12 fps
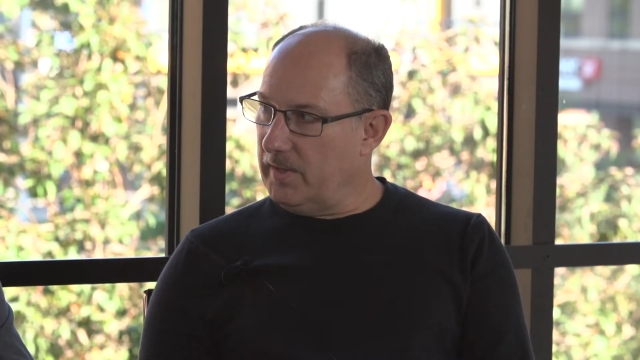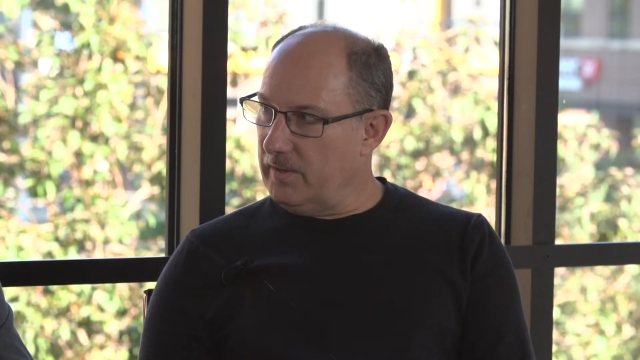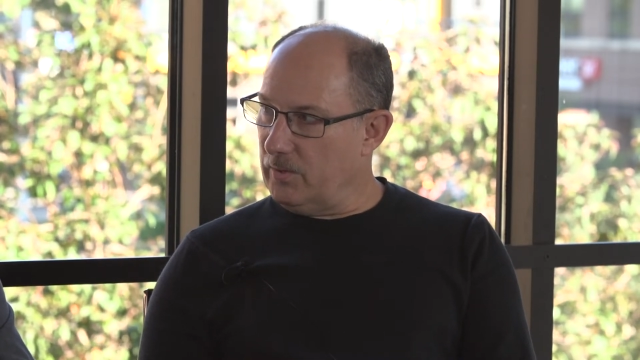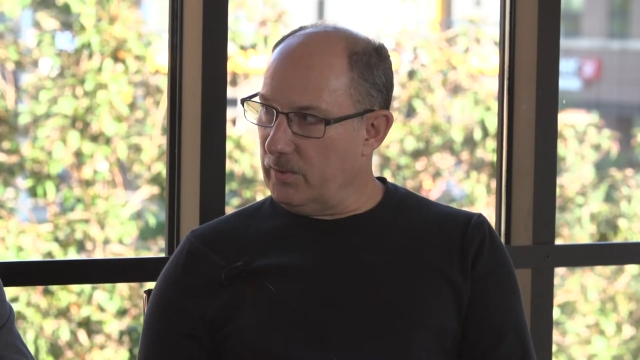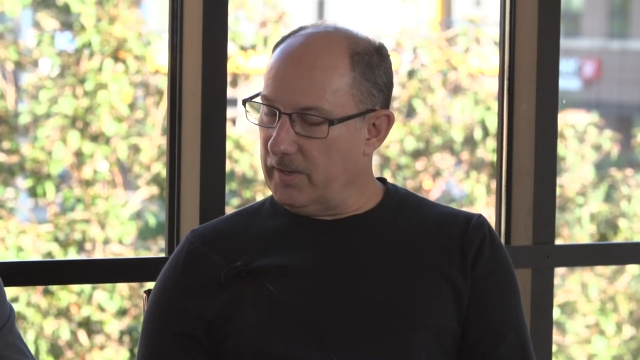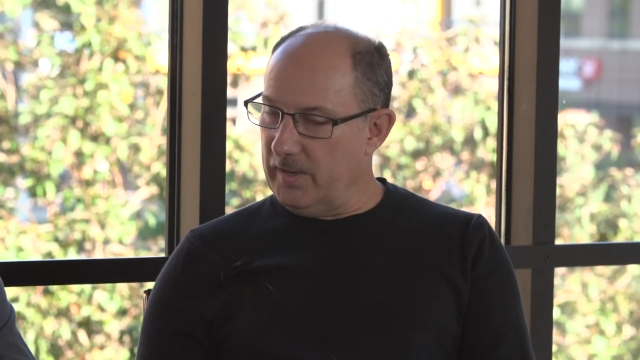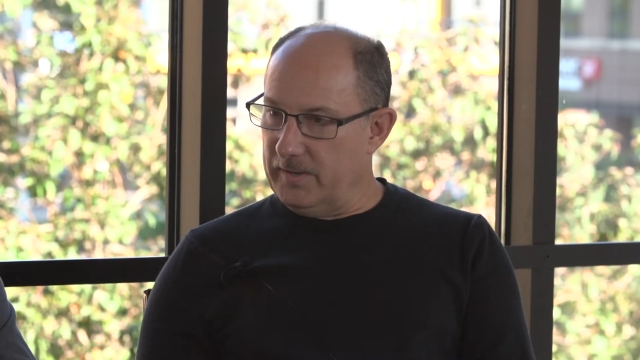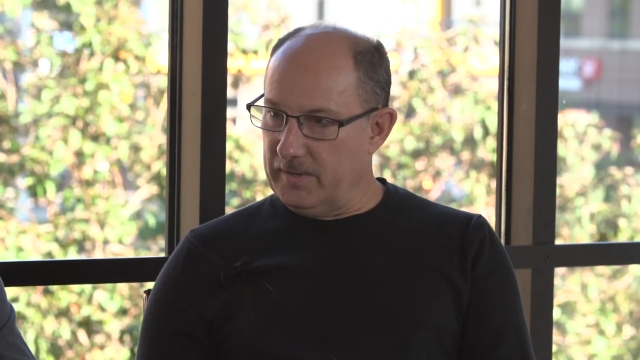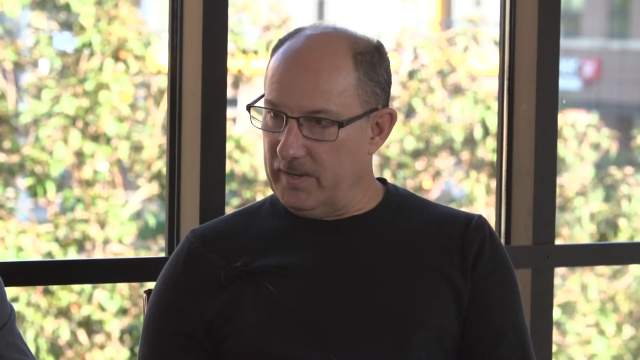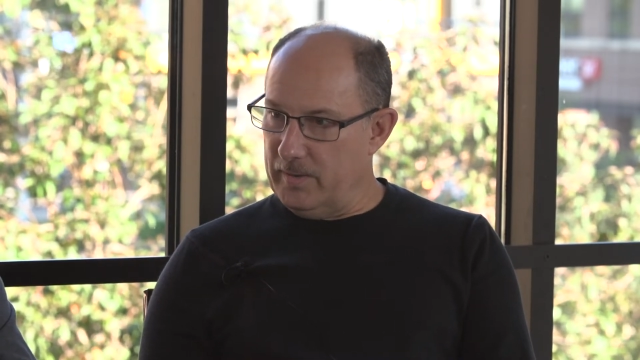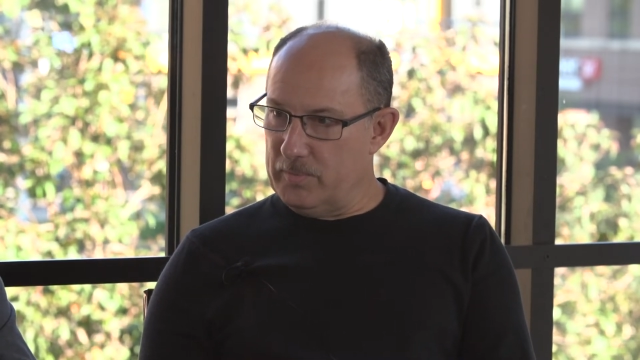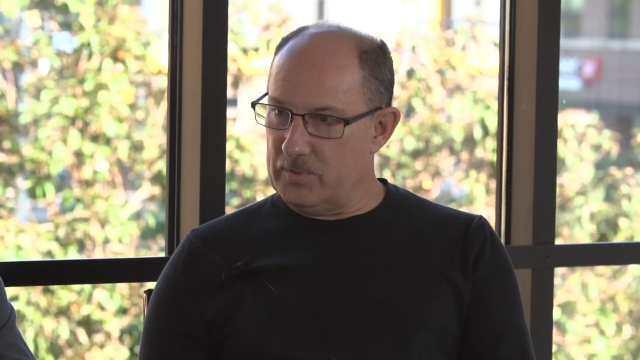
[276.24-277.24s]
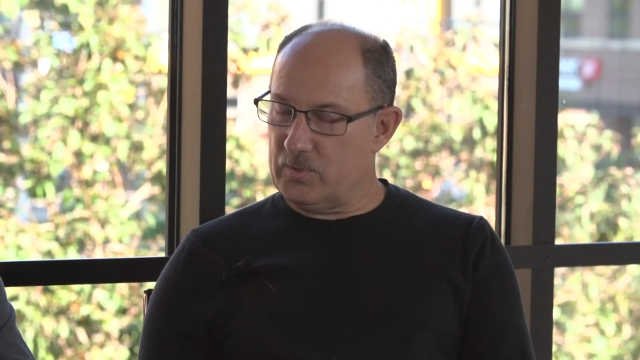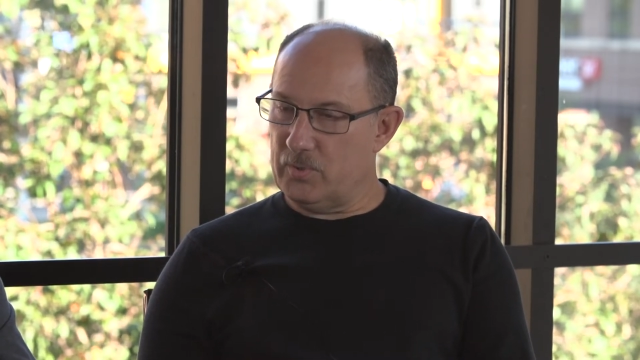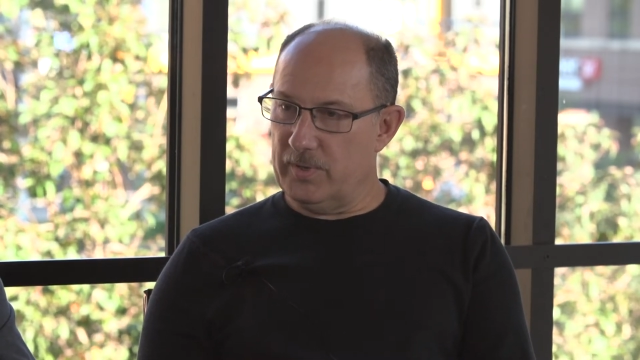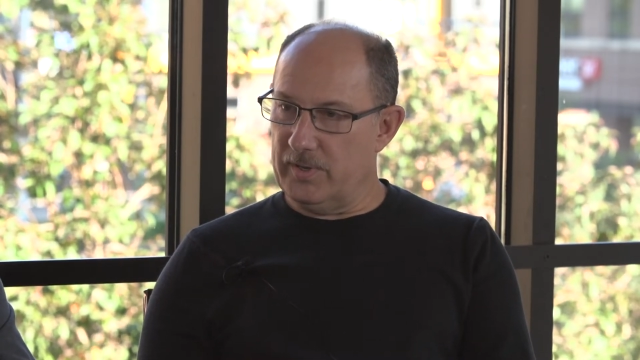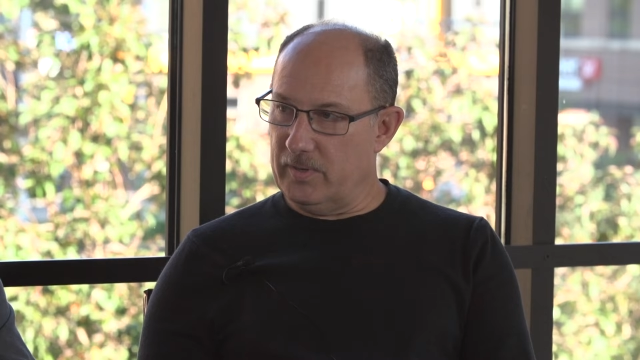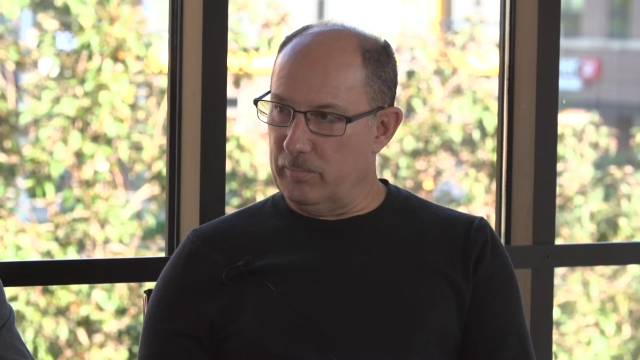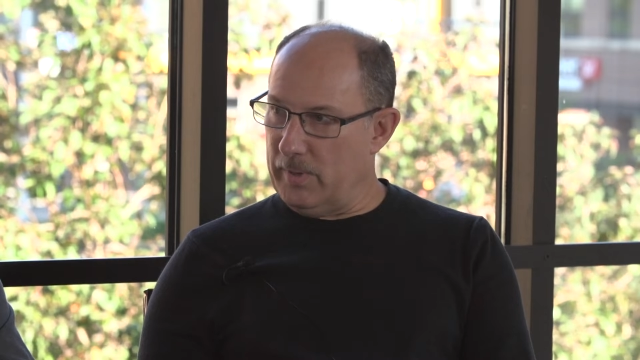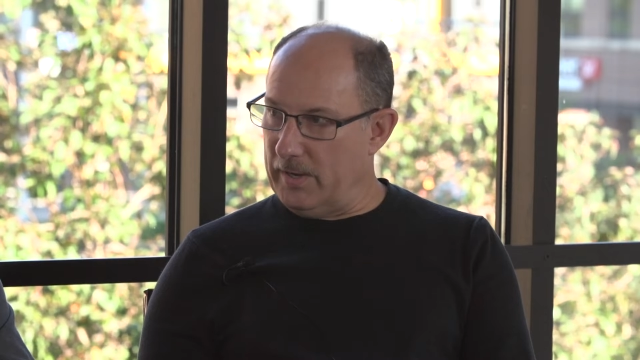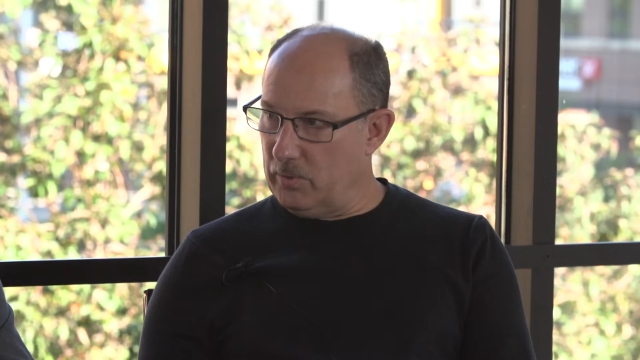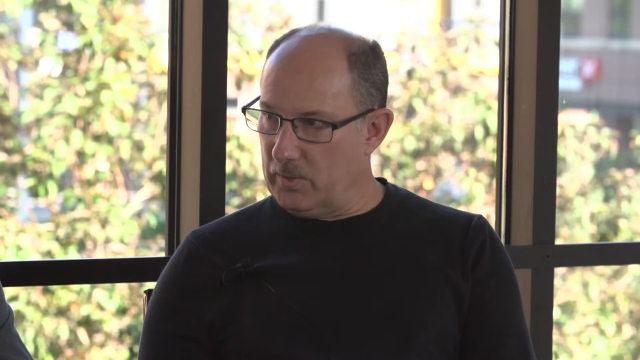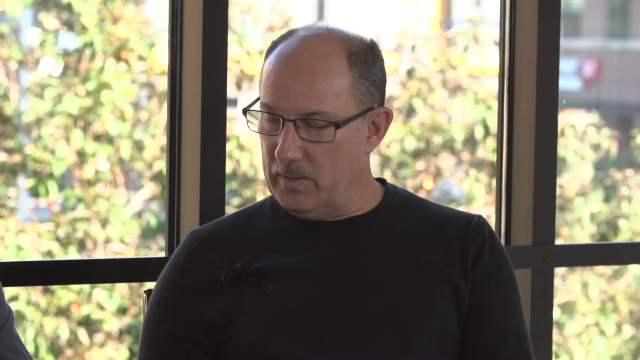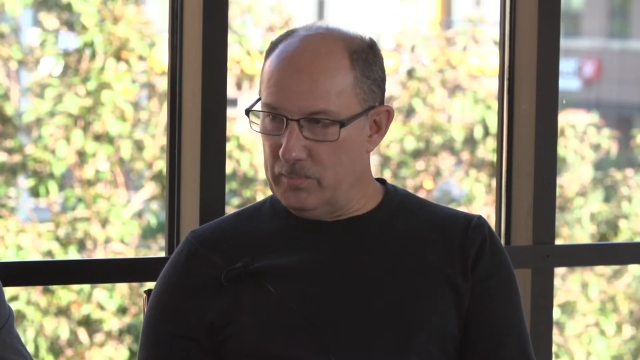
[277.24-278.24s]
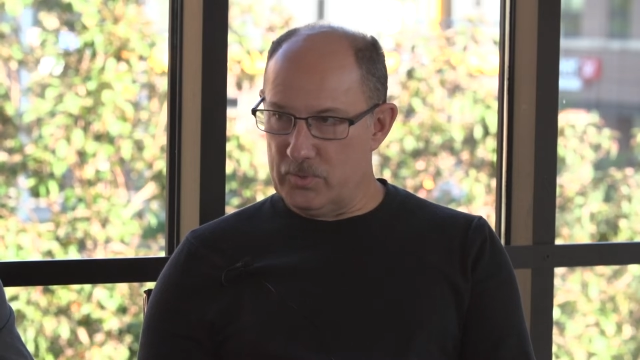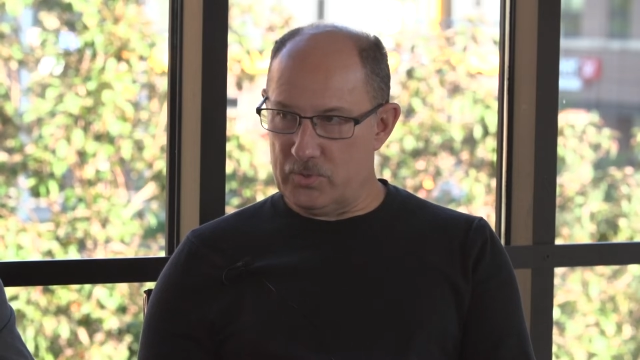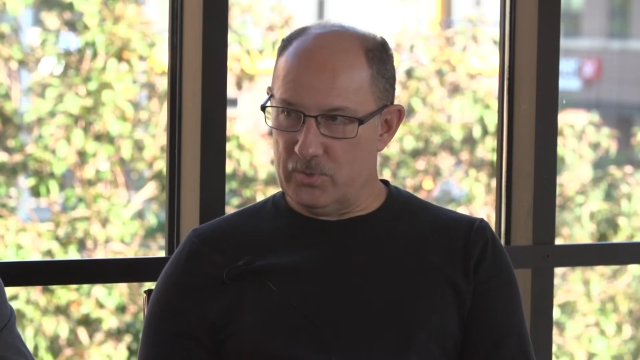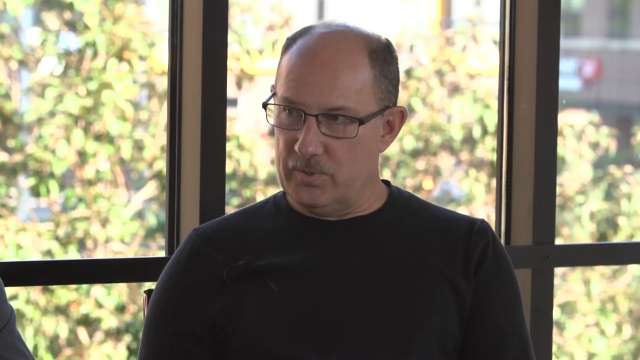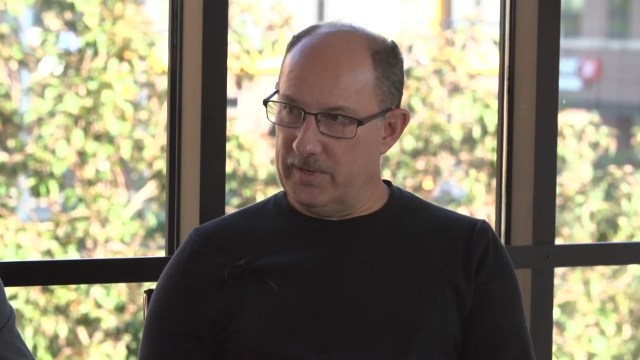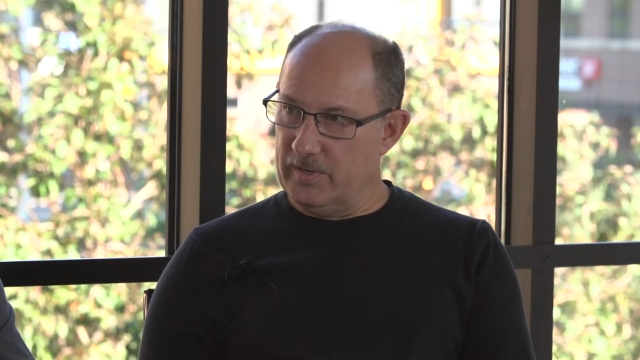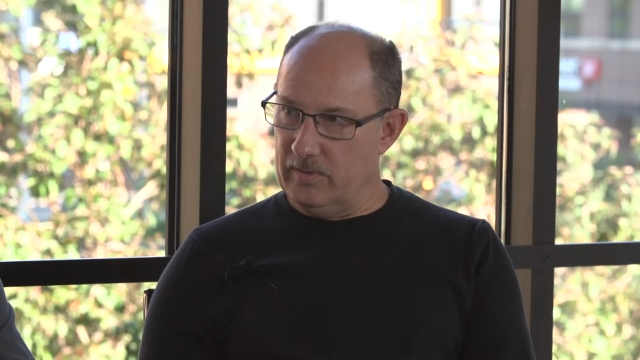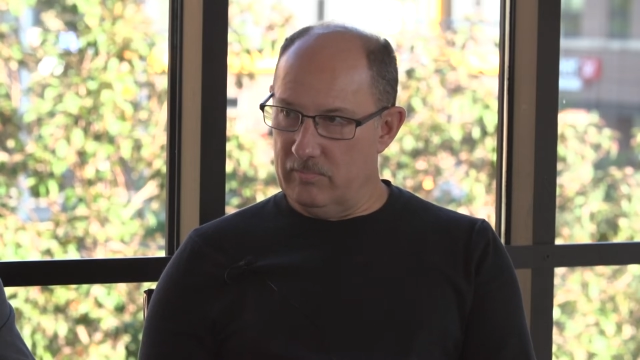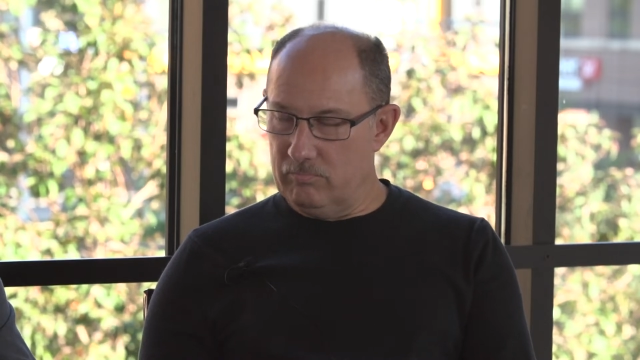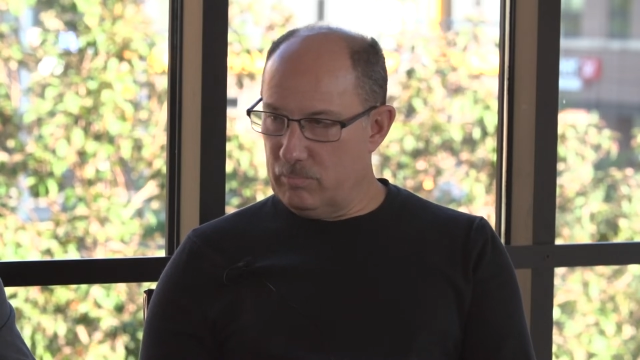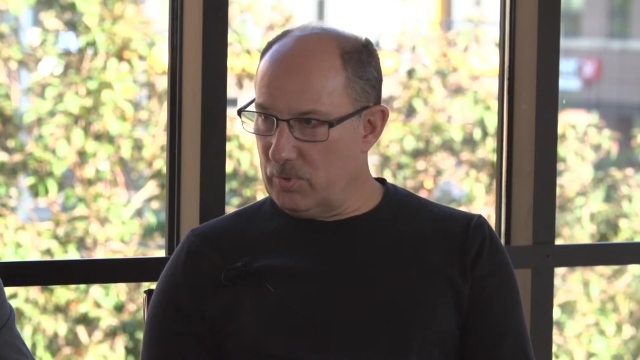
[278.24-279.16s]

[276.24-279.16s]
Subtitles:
in organic chemistry and biochemistry and